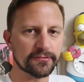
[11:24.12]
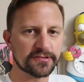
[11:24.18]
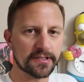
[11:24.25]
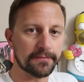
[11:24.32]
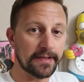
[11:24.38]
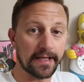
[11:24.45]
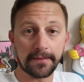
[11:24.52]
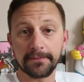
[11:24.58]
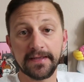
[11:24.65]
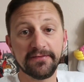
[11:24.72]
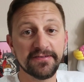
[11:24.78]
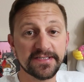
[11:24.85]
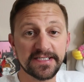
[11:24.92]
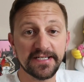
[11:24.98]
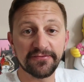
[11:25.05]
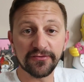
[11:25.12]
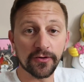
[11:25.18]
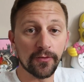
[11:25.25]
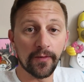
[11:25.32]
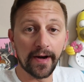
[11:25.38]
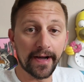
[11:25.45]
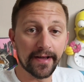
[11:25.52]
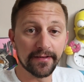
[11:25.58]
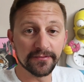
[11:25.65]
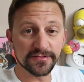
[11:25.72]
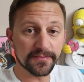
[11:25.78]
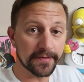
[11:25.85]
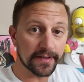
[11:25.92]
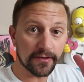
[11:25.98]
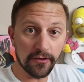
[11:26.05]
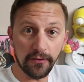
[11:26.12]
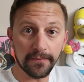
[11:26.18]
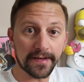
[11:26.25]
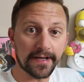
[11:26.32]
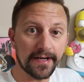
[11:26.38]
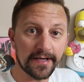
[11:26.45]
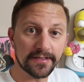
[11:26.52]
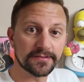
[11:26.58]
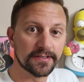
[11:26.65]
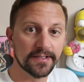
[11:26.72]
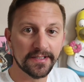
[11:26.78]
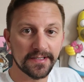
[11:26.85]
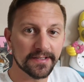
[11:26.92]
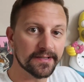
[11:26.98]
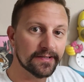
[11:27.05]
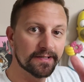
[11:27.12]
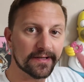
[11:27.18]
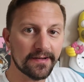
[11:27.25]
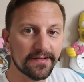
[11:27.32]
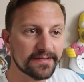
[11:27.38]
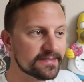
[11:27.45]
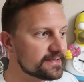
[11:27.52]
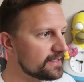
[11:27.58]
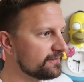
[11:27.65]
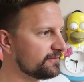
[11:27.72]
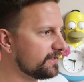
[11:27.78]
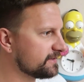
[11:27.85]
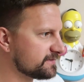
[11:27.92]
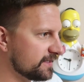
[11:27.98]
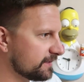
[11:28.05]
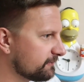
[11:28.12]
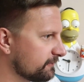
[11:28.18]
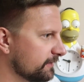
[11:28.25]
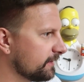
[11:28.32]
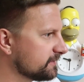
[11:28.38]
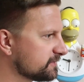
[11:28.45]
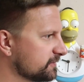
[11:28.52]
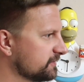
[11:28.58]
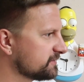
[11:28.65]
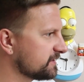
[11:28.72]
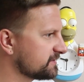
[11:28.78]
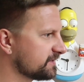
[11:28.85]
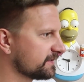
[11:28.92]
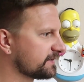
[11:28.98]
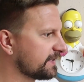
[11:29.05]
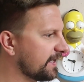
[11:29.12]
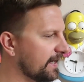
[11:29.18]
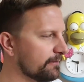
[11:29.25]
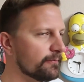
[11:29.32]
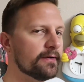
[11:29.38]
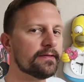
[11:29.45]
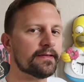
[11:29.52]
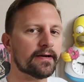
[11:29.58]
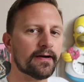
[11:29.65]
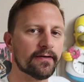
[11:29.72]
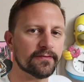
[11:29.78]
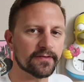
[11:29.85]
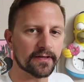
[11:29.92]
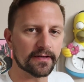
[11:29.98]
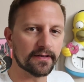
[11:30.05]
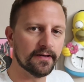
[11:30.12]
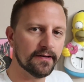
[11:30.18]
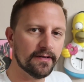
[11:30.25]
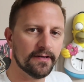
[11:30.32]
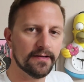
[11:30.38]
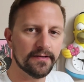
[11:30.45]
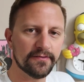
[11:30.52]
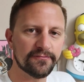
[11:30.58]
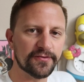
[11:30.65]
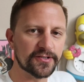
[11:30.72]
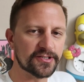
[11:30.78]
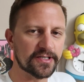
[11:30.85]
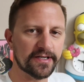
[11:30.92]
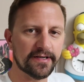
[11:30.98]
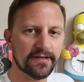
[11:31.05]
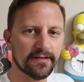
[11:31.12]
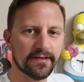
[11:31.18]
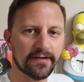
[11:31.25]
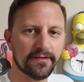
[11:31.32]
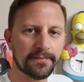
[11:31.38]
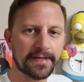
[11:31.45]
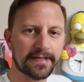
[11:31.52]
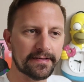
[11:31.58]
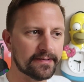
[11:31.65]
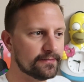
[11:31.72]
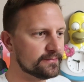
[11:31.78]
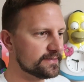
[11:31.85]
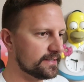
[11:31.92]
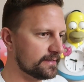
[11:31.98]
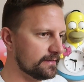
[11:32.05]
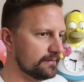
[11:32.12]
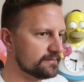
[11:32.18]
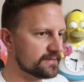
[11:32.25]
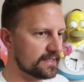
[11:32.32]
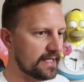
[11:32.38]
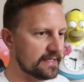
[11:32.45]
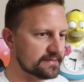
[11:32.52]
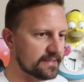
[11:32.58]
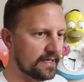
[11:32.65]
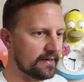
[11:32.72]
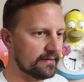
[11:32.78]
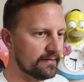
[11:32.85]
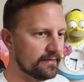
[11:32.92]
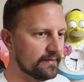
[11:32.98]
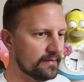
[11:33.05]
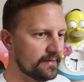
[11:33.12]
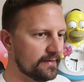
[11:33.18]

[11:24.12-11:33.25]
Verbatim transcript: it was gonna be like PVC for a while and it's gonna be like, oh my gosh, look at all this stuff. Yeah, it's like, as soon as I stuck the camera in there, I was like fishing it a little bit and it was like, there's the cast iron.